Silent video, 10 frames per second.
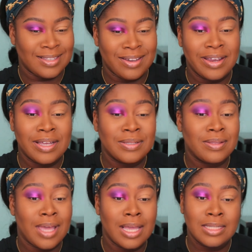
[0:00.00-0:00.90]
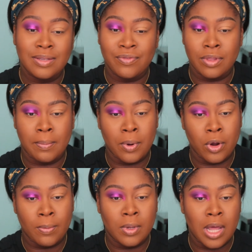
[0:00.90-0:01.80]
Alright guys, so that is it for the
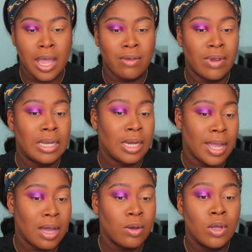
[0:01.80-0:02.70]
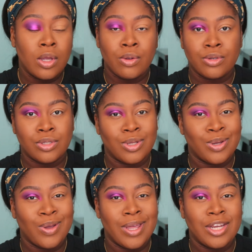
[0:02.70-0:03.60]
purple eye right now. We're just going
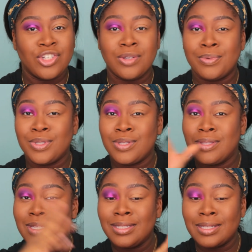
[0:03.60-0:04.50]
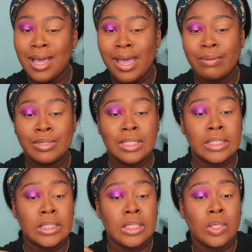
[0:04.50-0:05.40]
to go ahead and jump into this eye, which
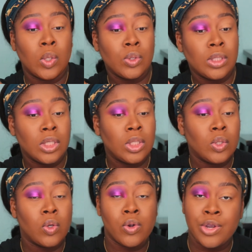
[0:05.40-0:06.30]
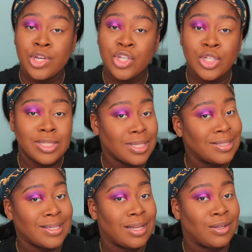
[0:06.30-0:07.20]
is the golden orange
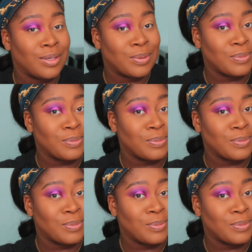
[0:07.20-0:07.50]
sunset look.